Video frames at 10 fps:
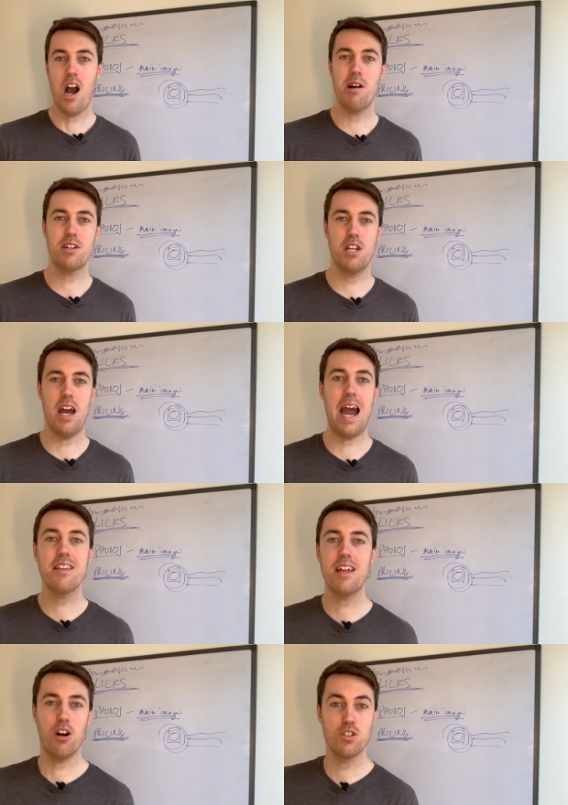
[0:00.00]
I'm going to
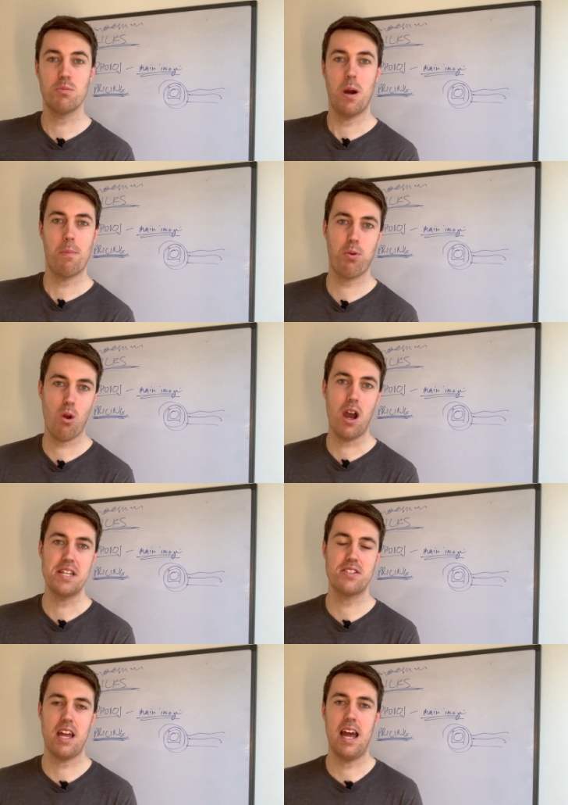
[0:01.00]
add that onto my
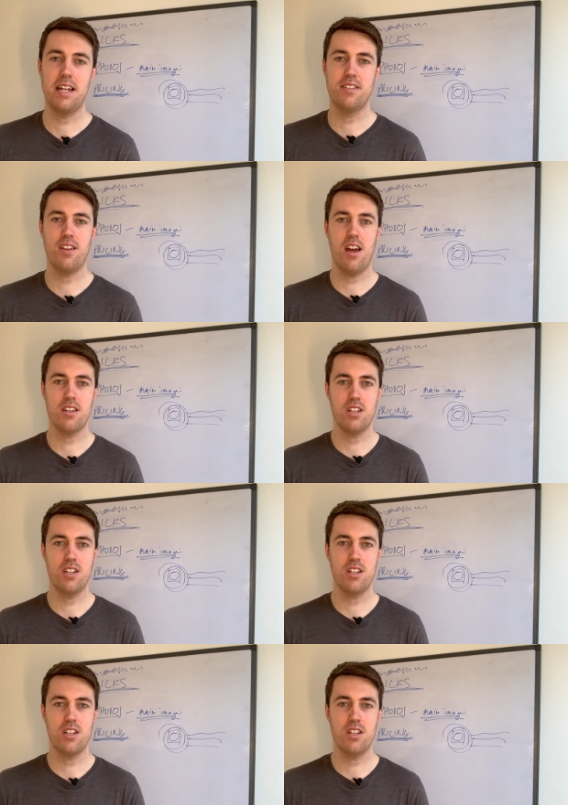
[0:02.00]
price and uh,